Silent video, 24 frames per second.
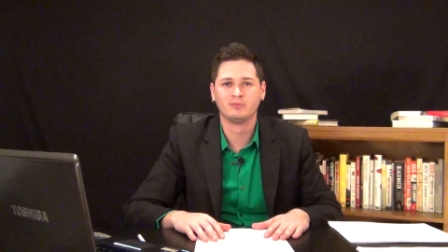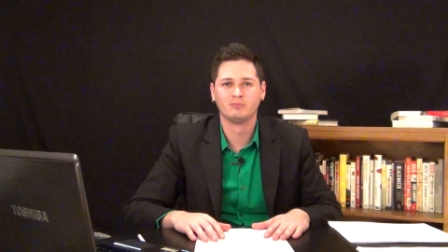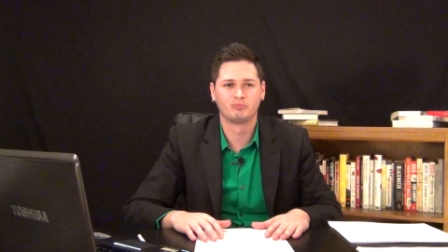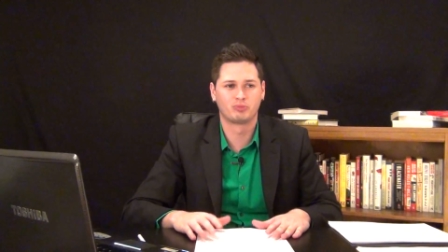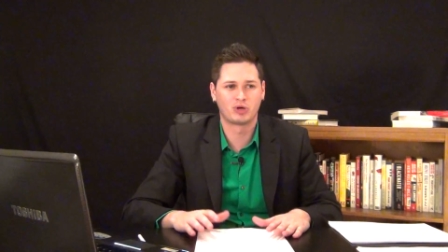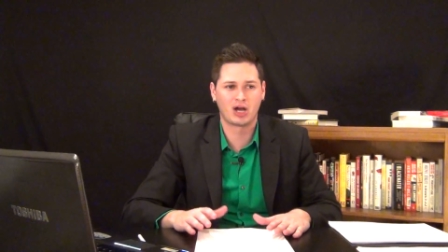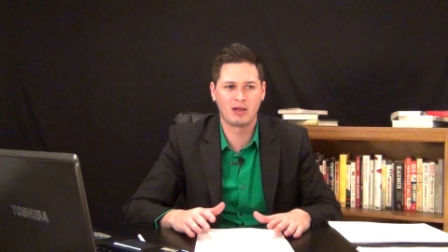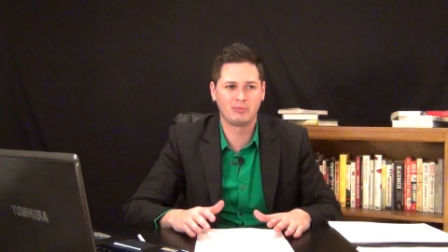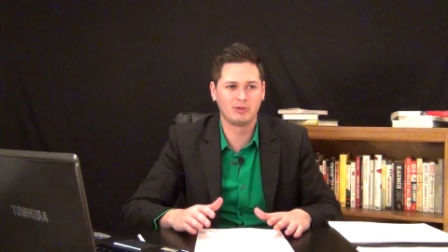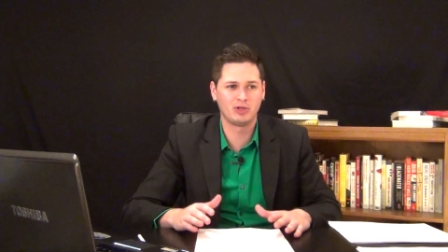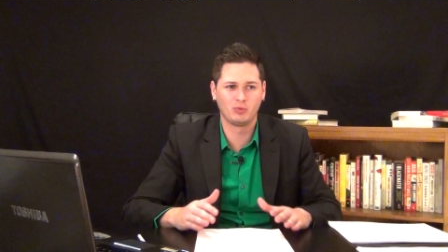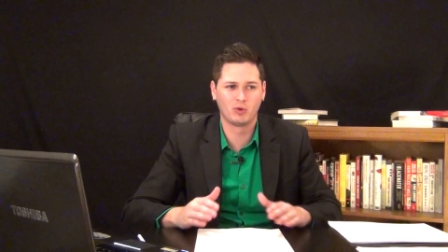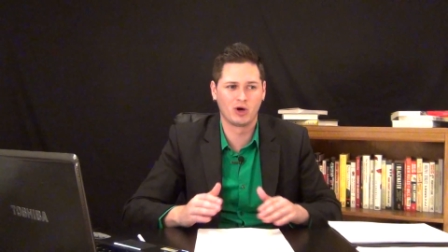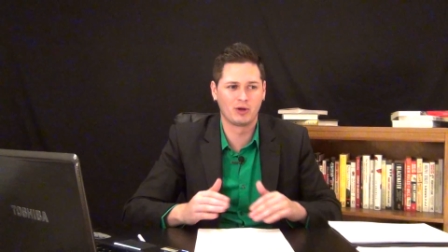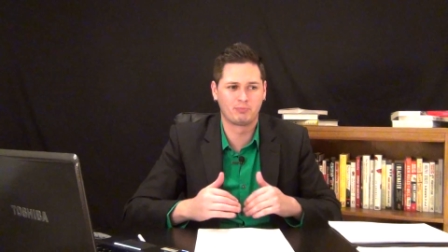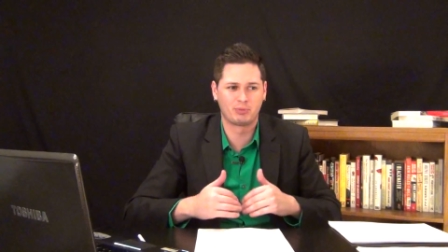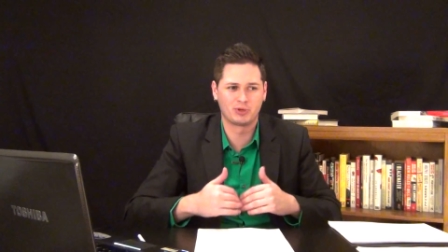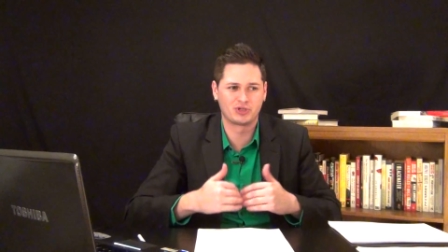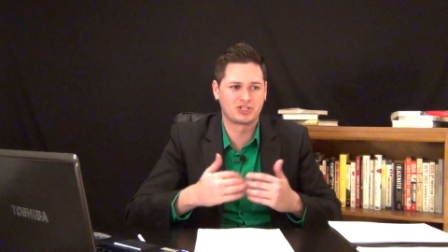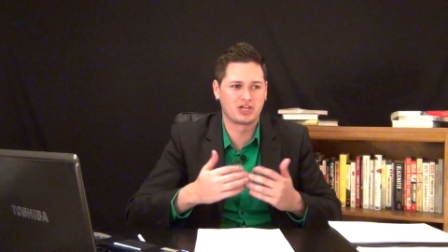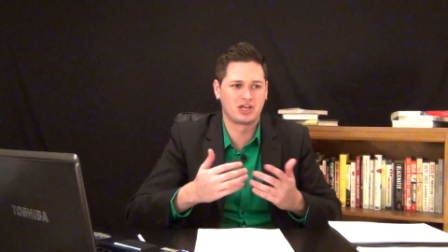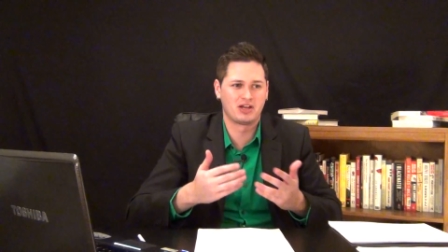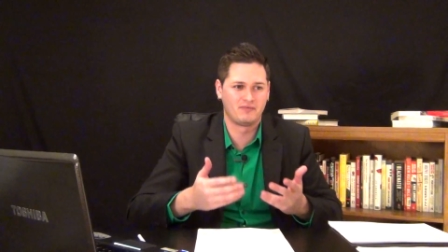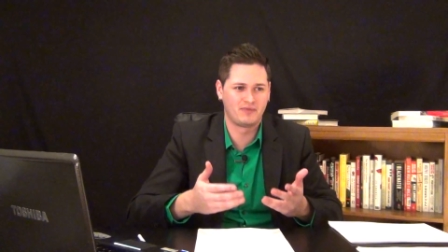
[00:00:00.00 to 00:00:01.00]
probably
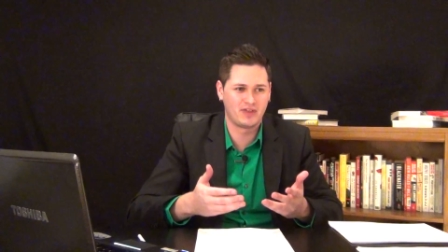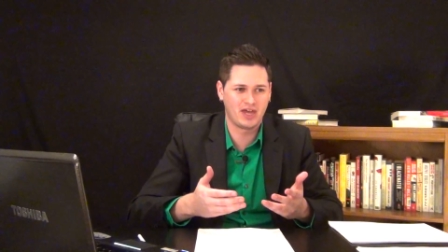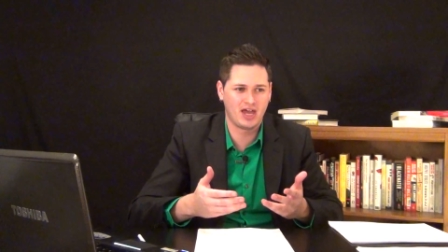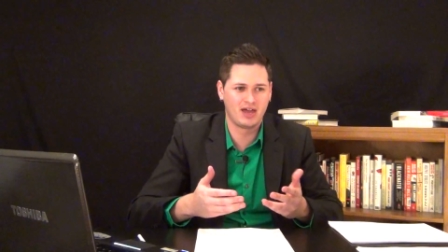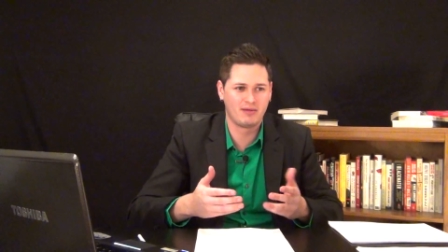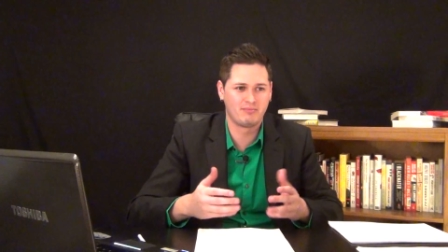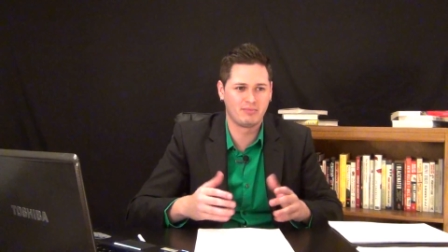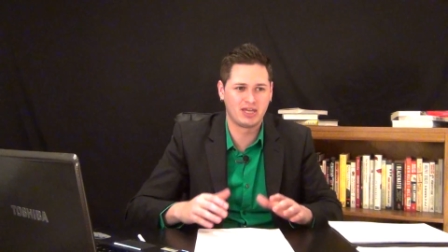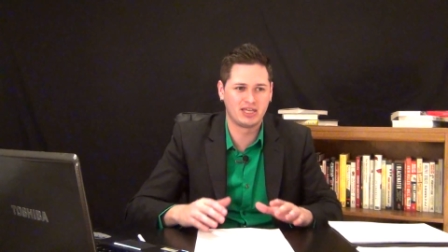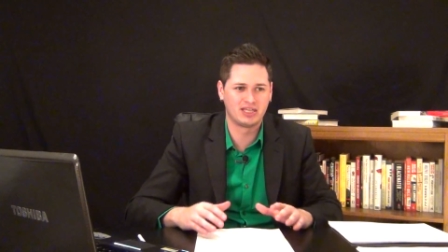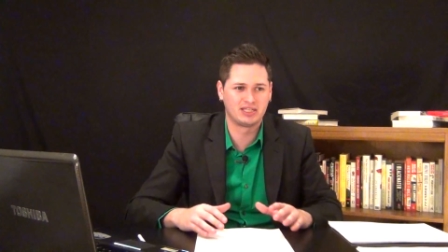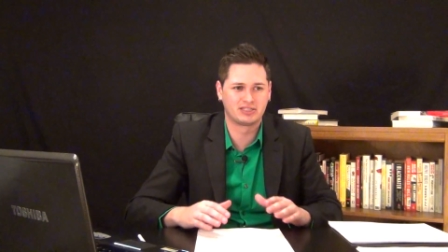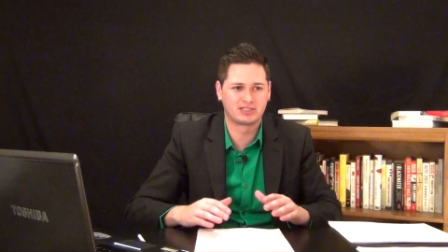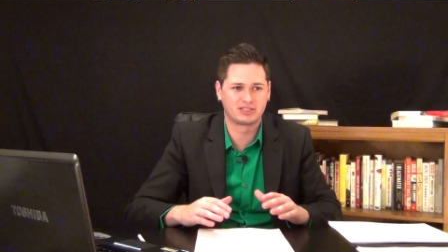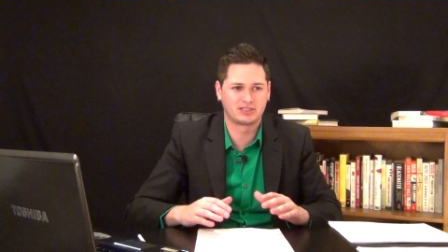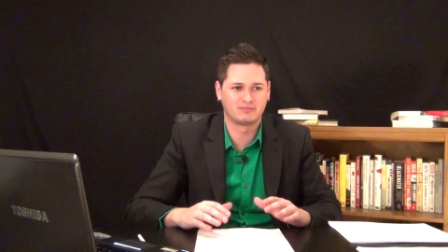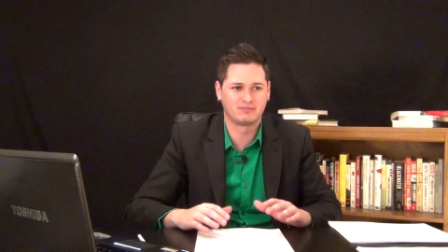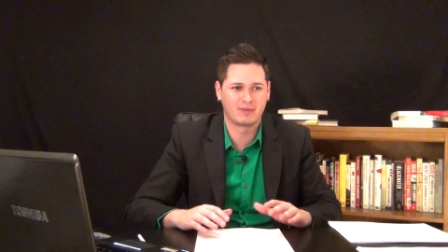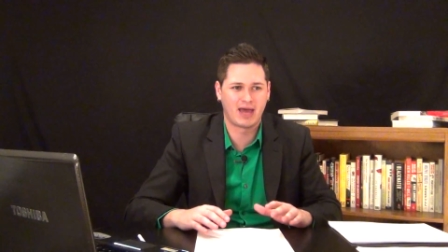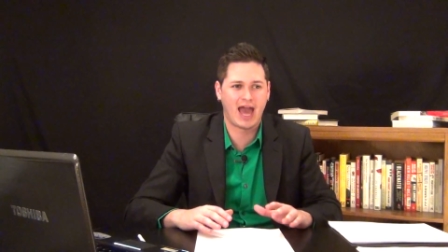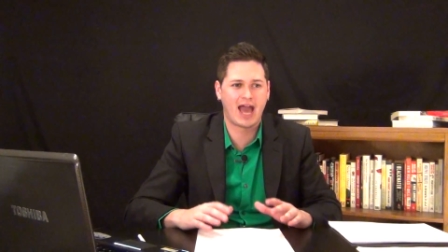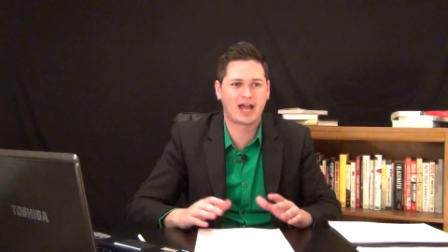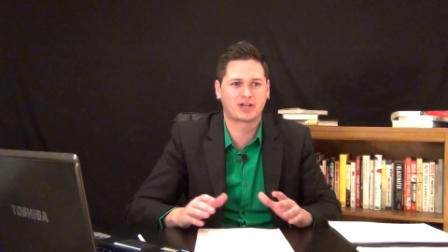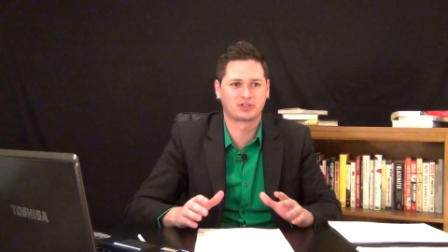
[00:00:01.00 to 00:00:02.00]
1% of them is
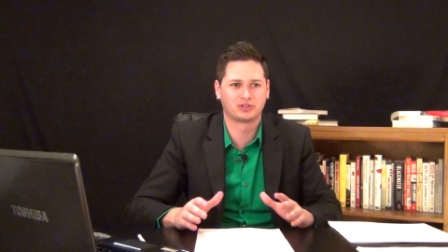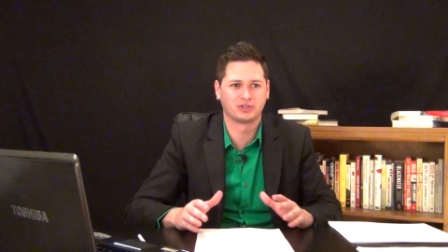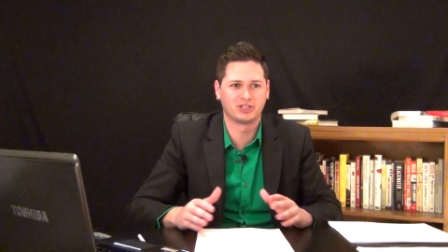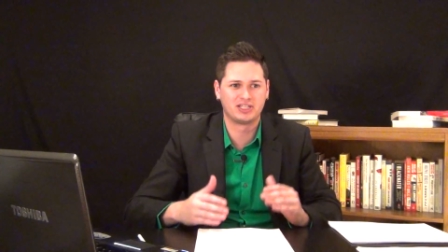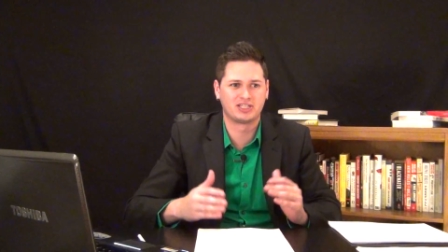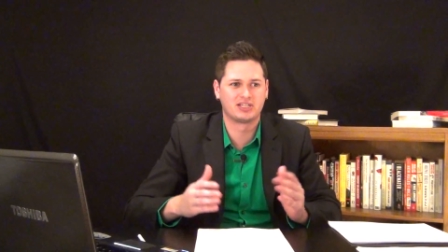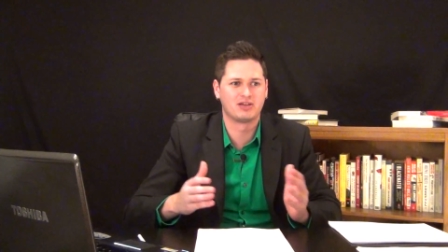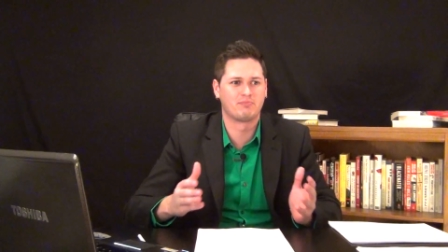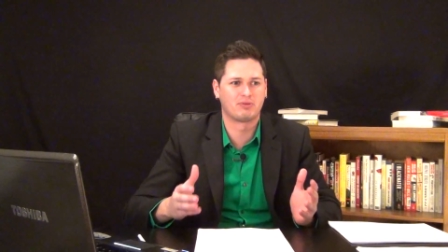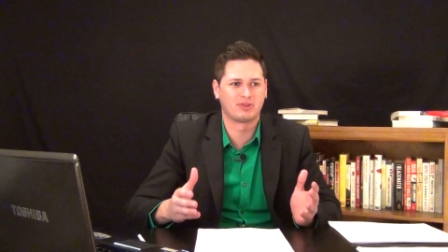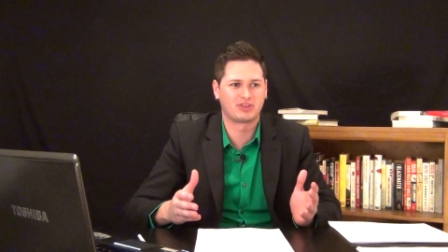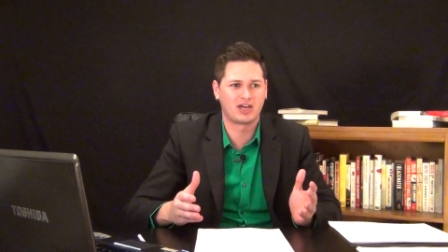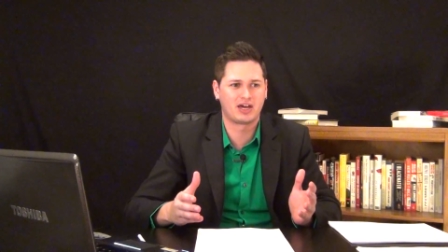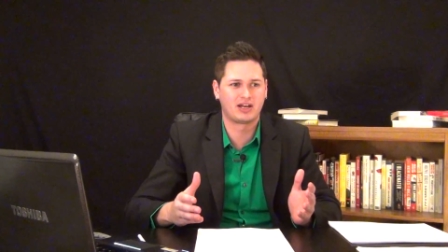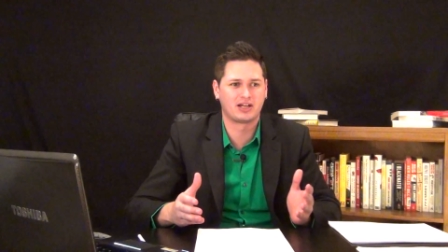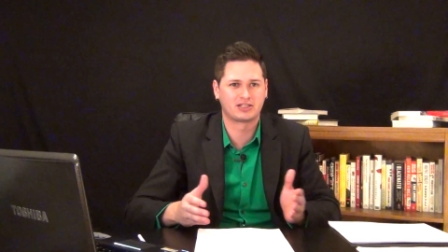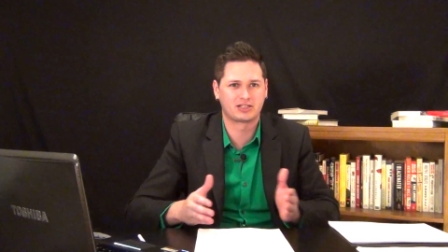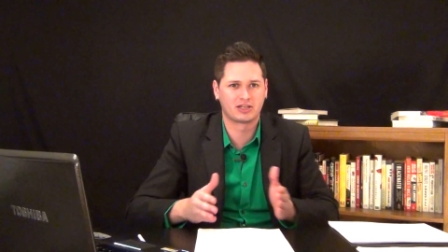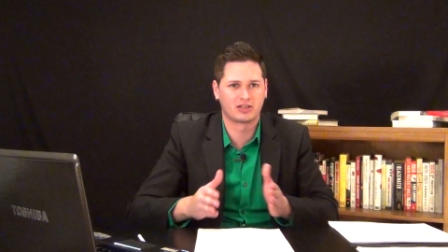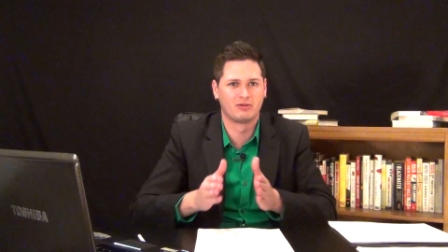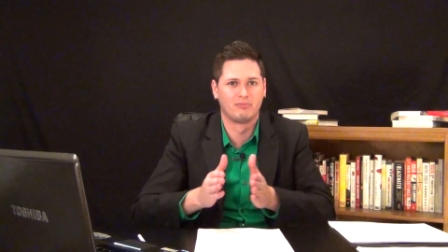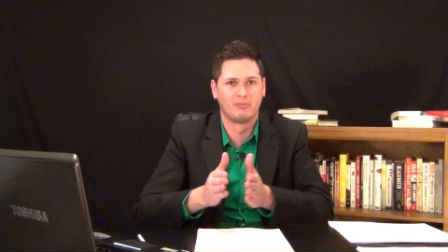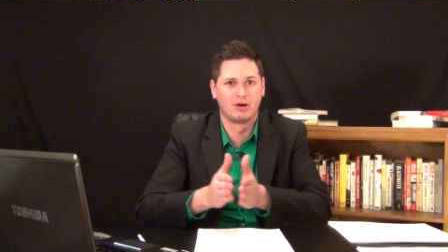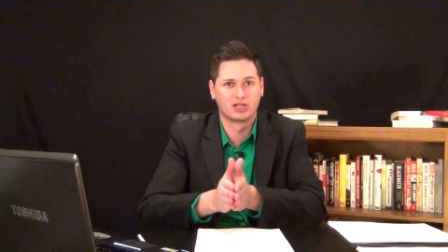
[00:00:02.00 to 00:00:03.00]
actually sympathetic
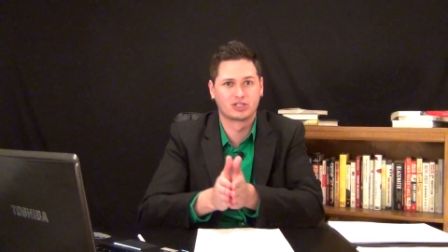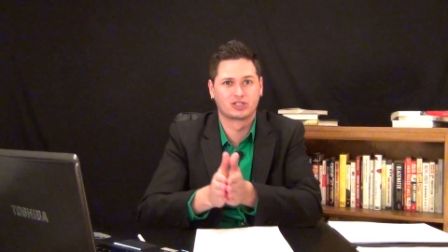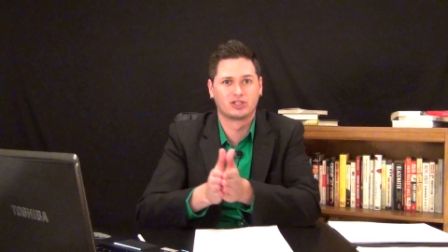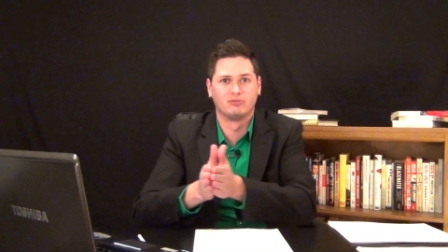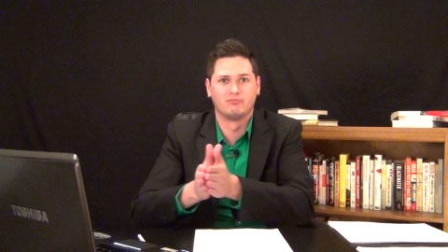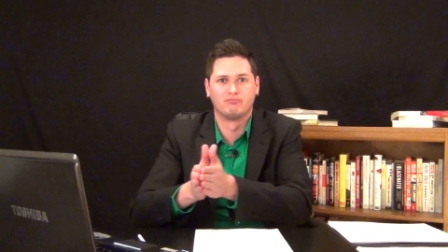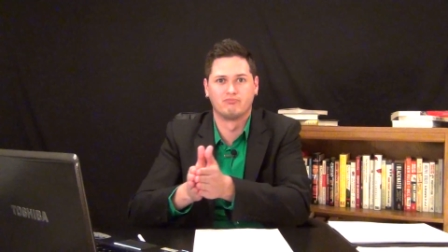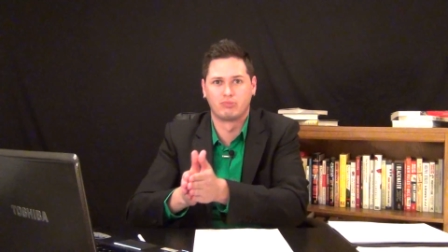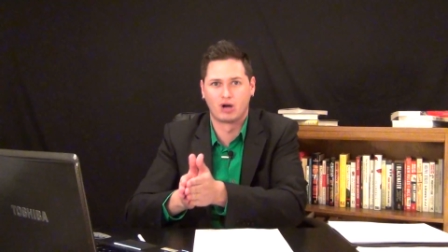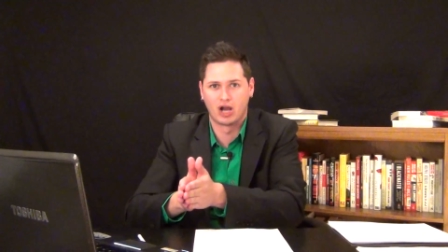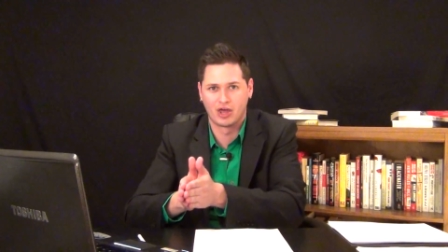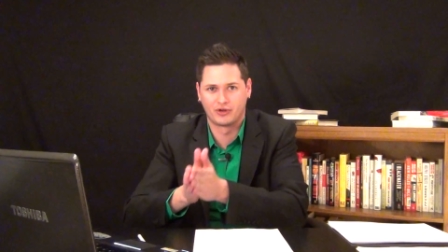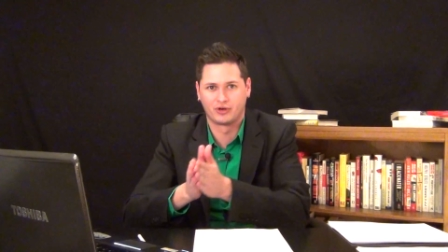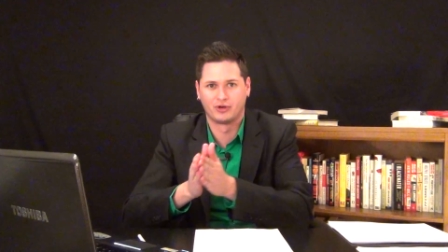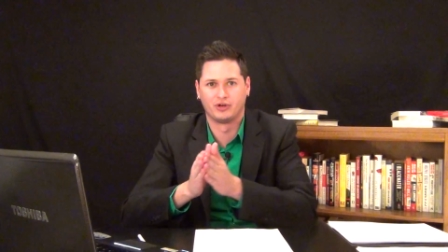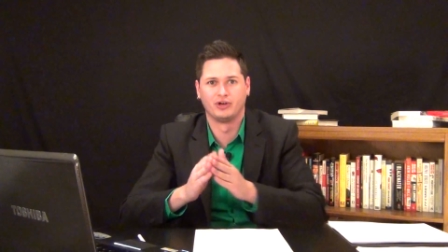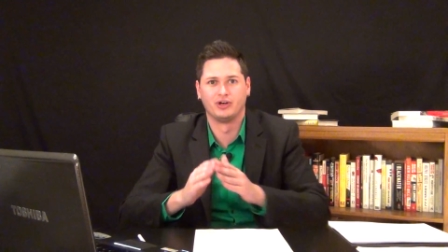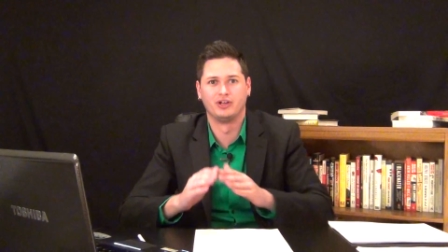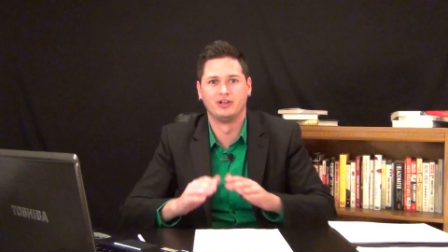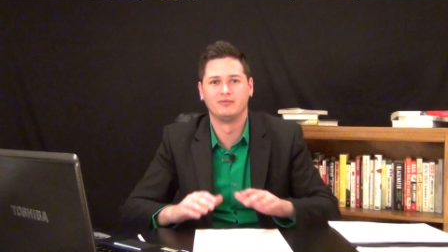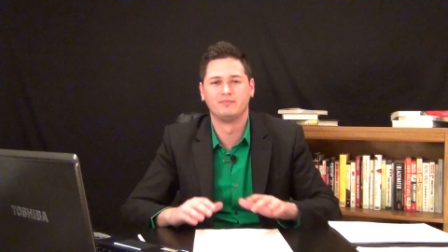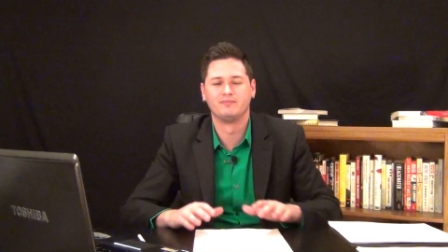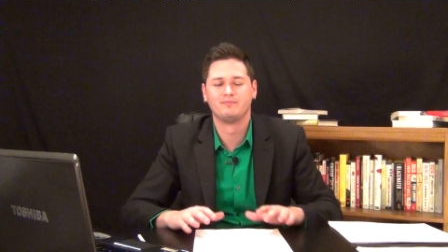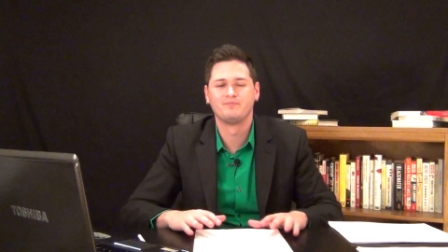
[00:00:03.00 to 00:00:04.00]
to the Muslim
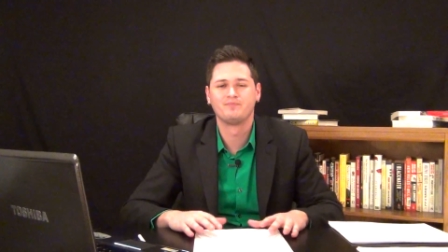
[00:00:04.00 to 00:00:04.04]
Brotherhood.